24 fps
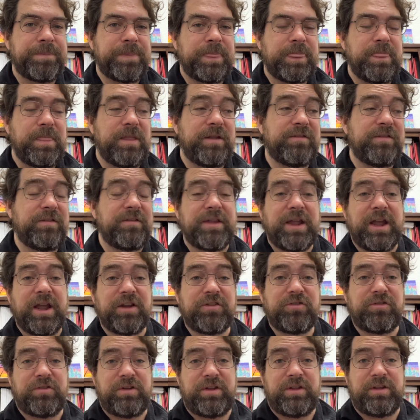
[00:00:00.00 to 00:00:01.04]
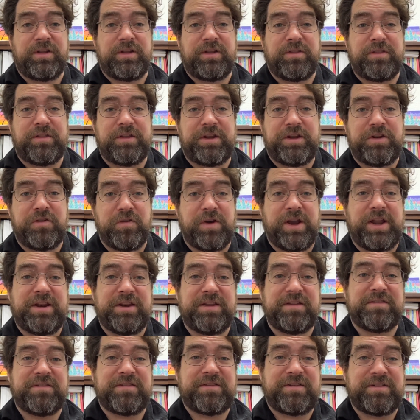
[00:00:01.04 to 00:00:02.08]
This is actually the
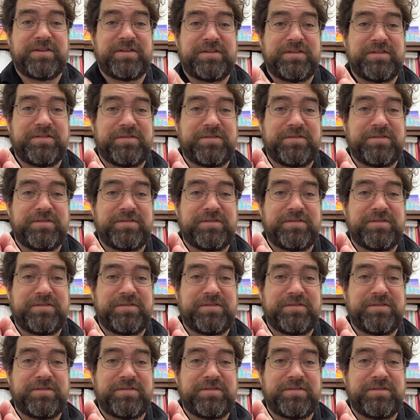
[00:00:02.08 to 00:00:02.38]
greatest